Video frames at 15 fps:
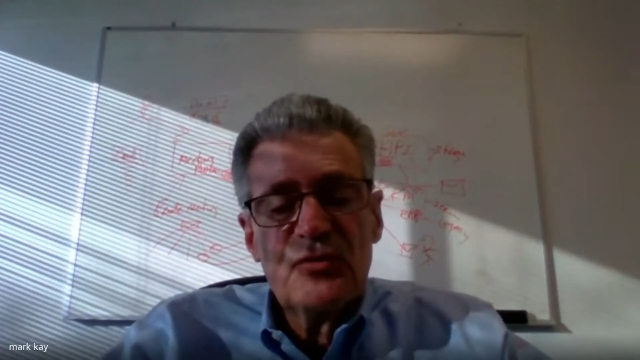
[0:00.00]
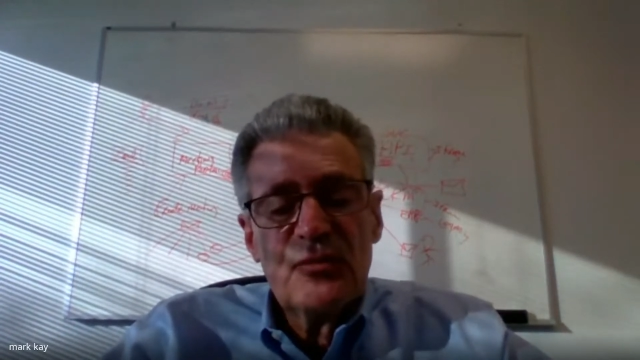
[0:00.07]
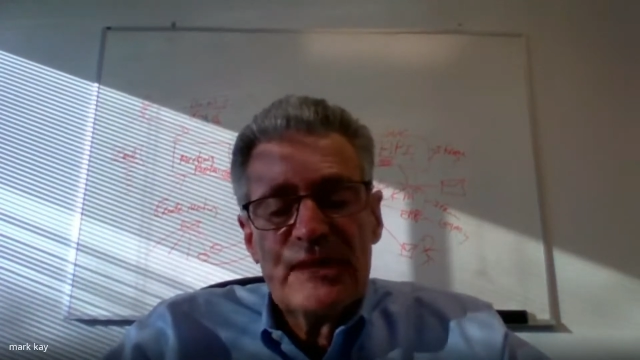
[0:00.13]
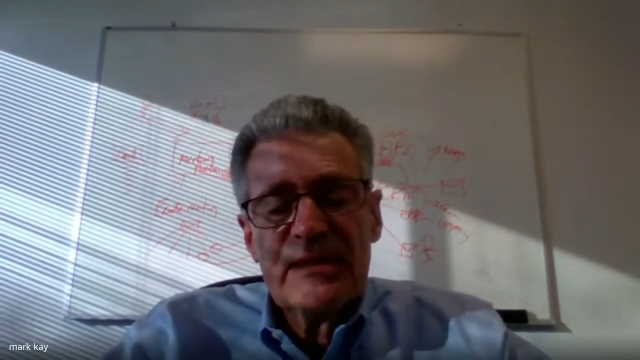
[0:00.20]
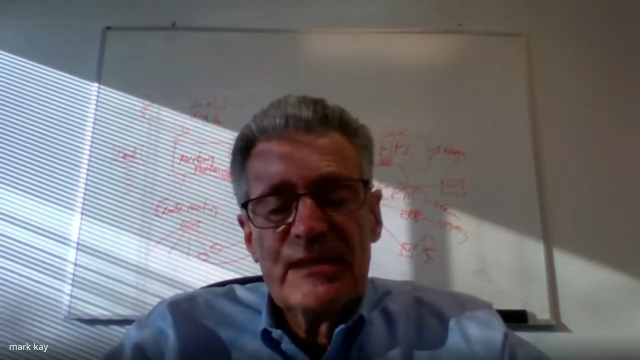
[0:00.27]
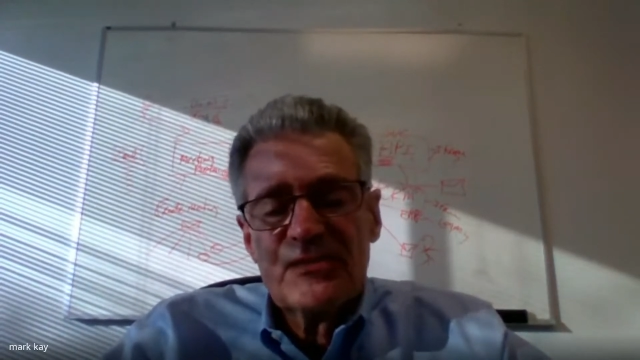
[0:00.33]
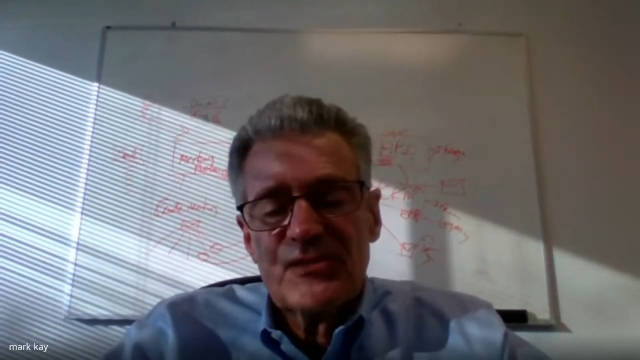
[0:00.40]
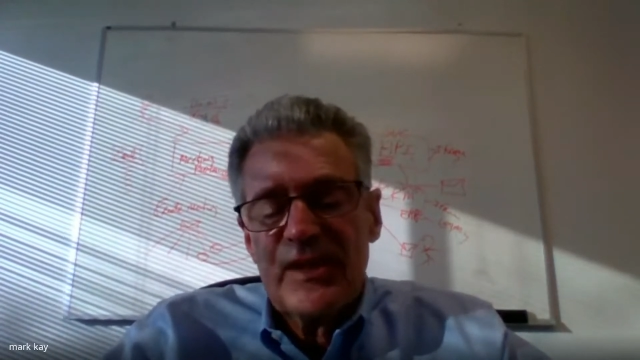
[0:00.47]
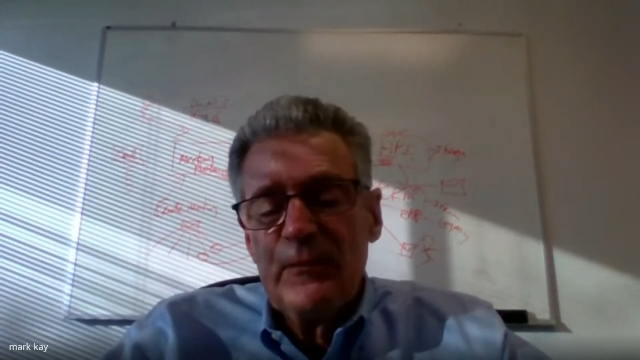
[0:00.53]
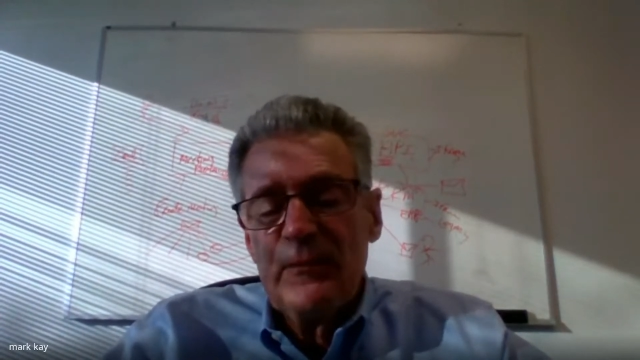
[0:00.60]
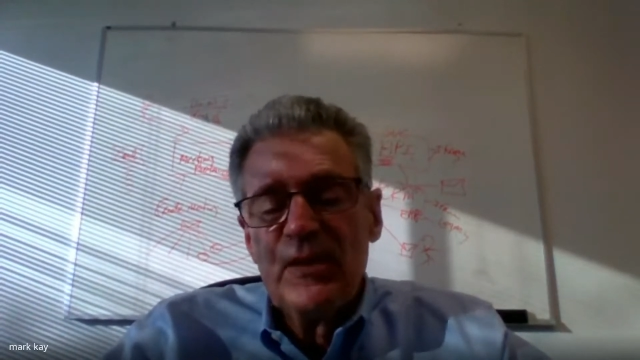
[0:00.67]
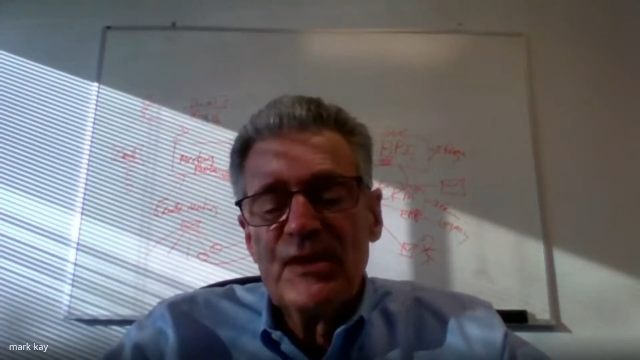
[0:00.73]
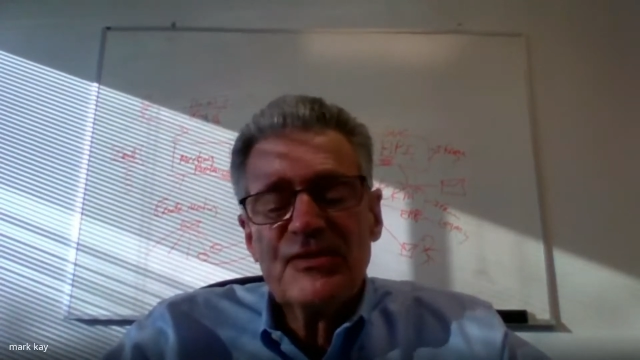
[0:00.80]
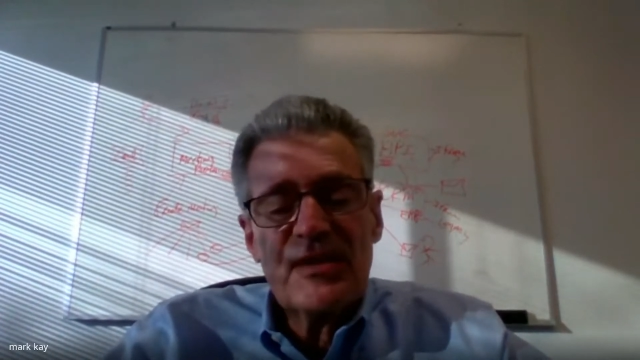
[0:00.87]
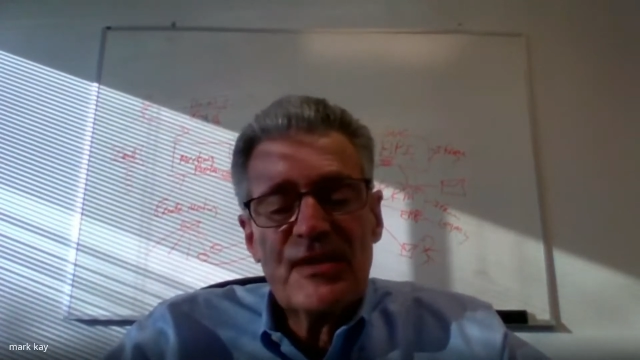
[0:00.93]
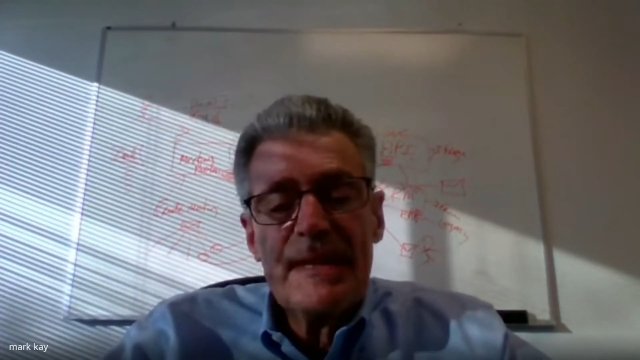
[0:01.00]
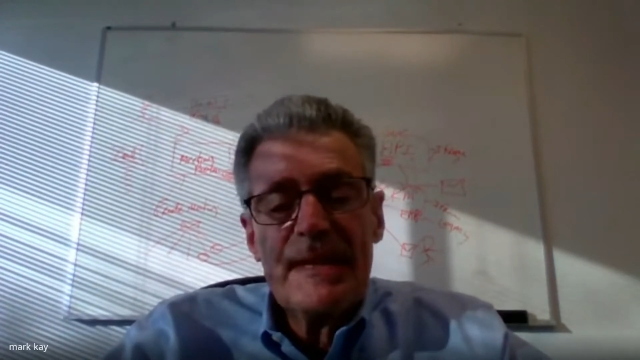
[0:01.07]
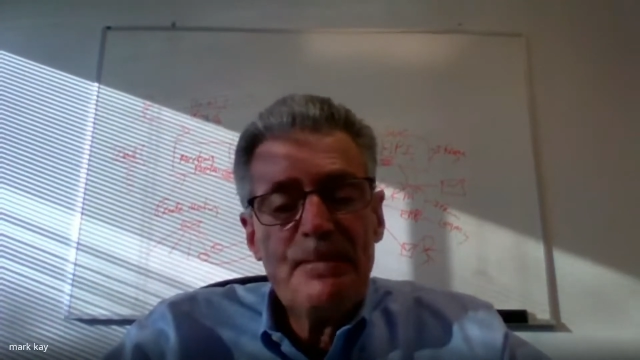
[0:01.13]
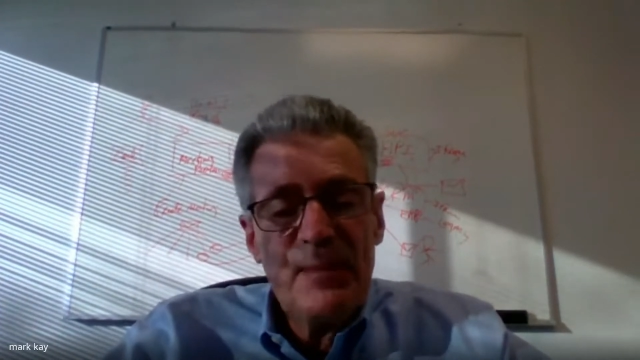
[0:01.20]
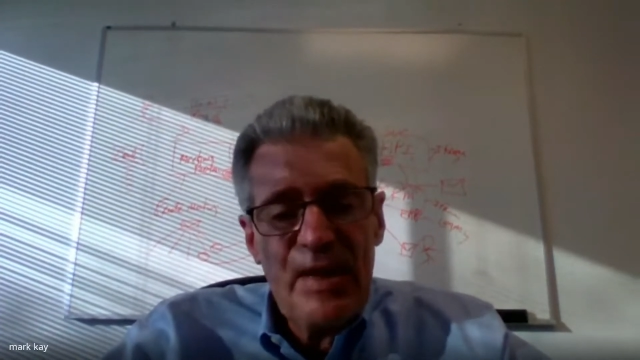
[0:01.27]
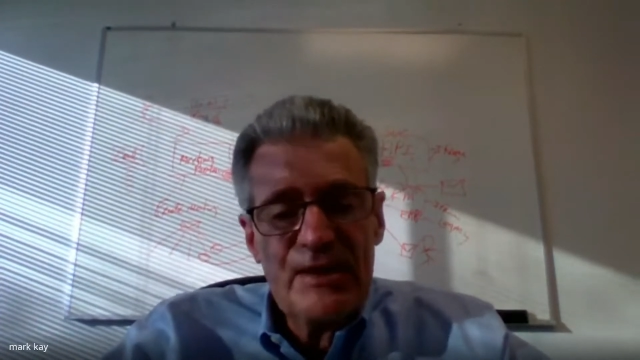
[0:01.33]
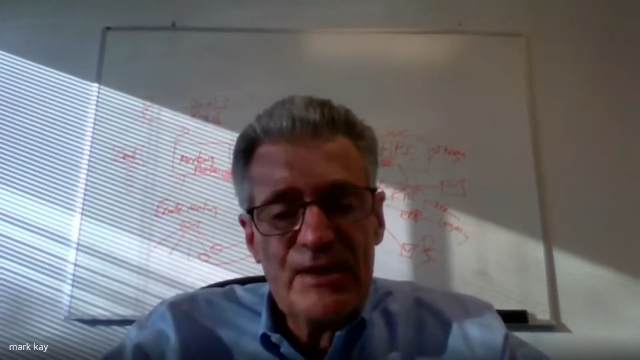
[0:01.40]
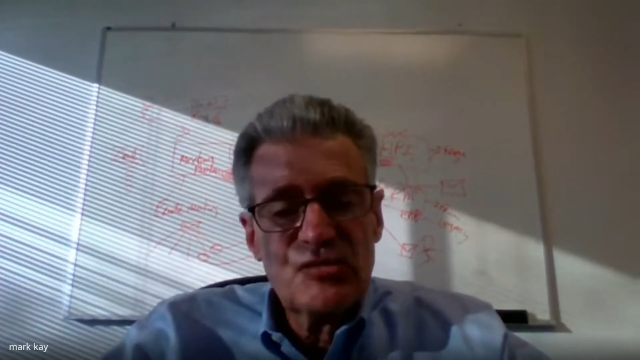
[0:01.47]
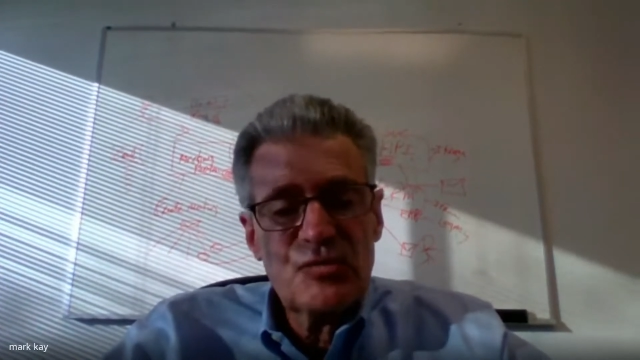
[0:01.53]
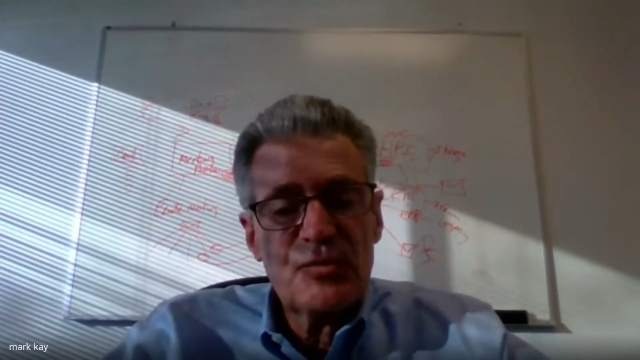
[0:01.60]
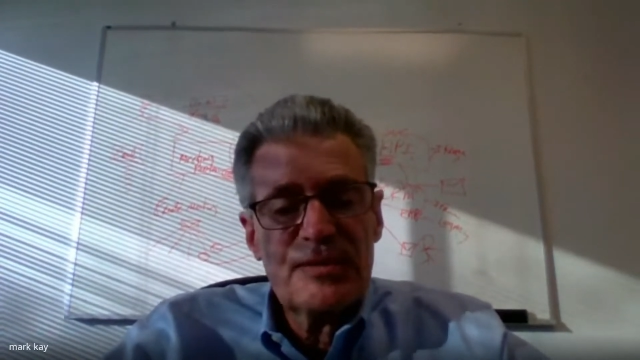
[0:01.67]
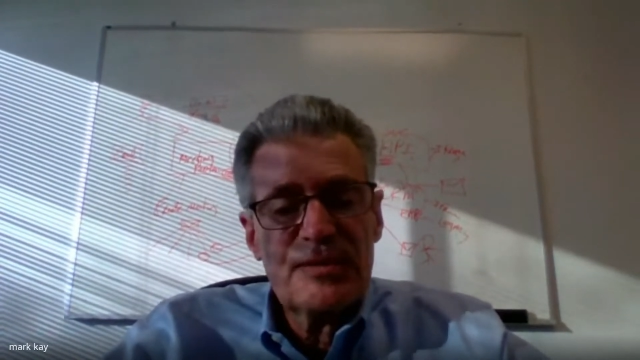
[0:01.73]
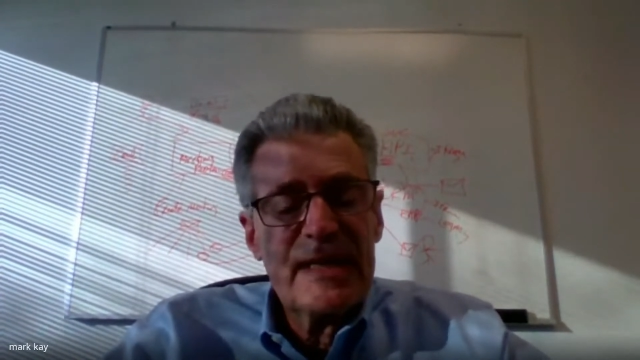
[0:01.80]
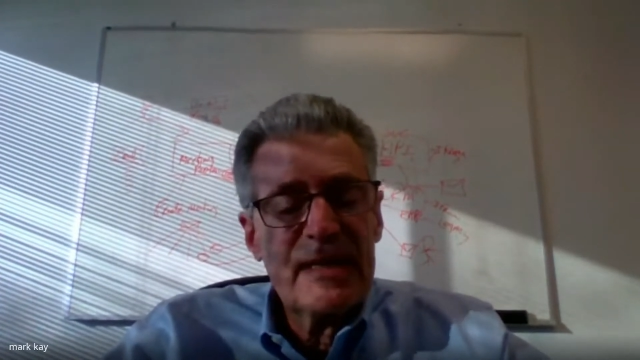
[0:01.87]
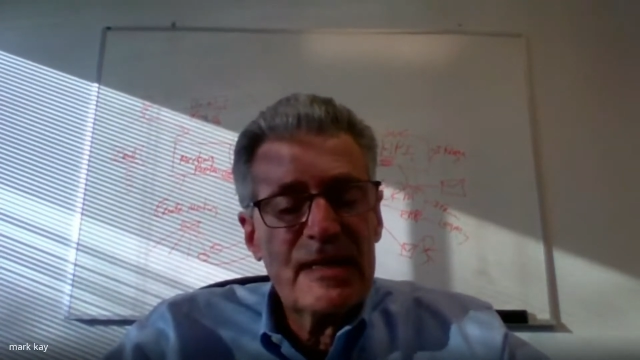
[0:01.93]
It is a one-time password
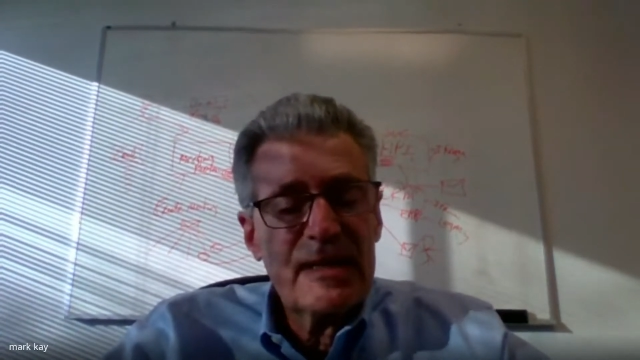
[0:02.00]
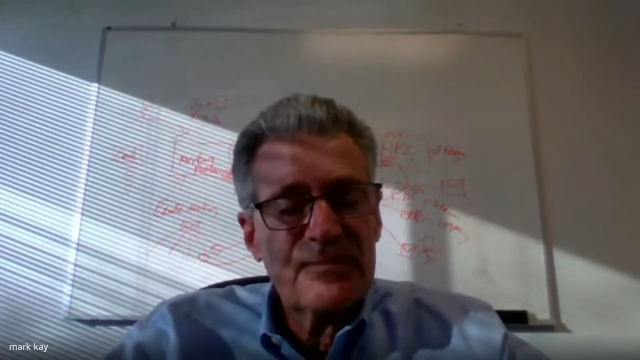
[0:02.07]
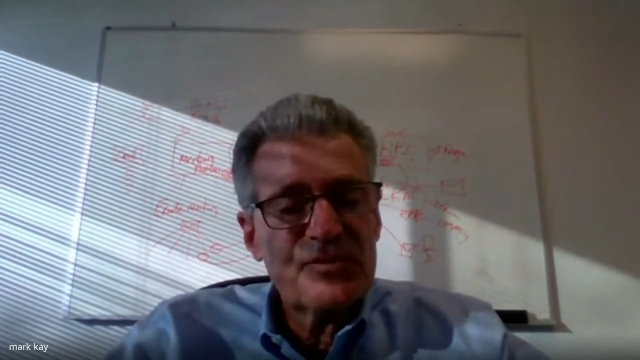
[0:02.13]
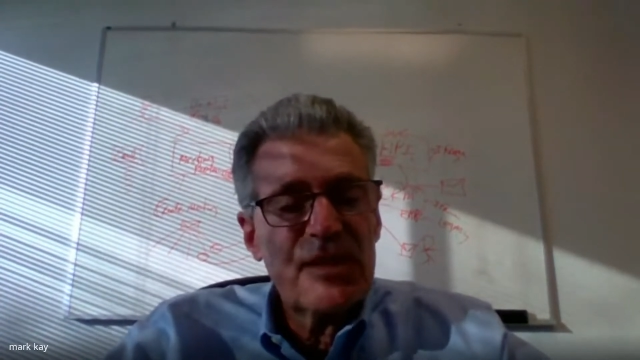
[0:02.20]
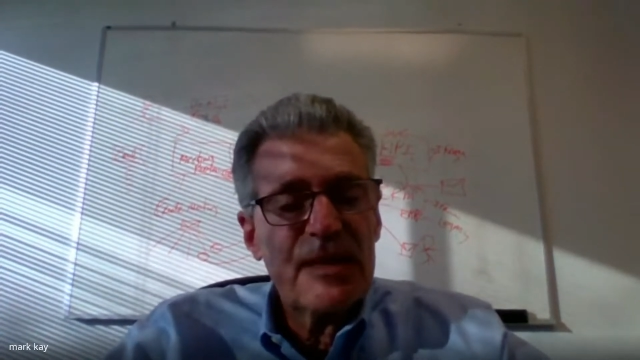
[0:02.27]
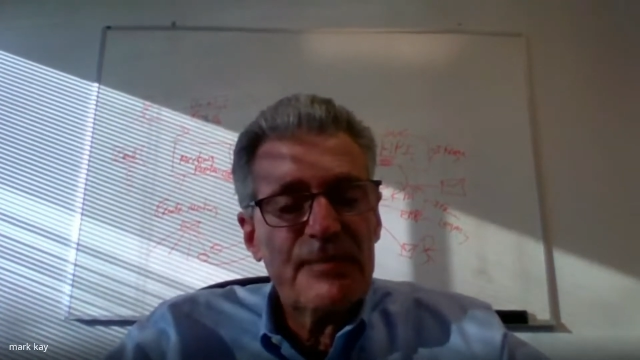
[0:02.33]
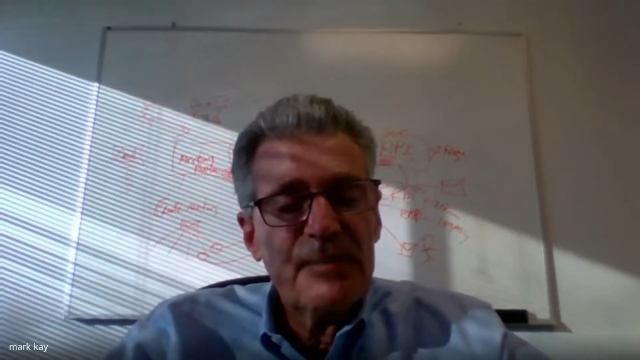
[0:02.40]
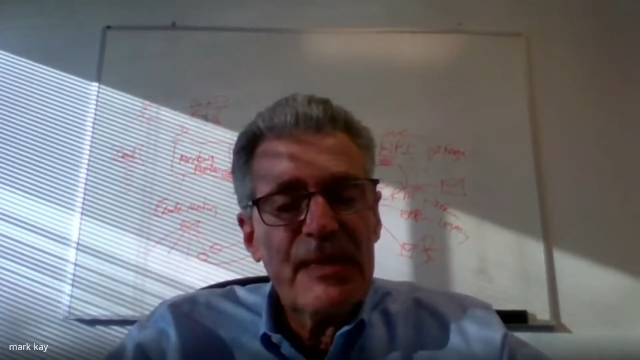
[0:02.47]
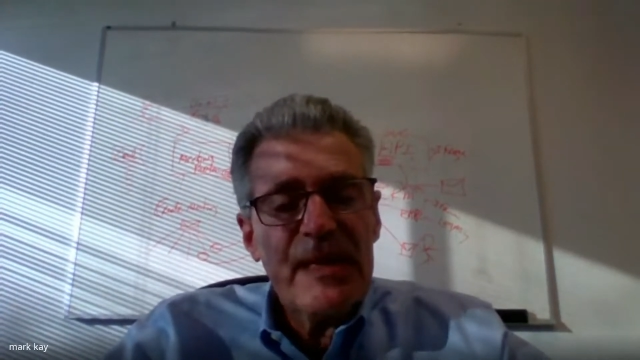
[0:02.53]
that comes up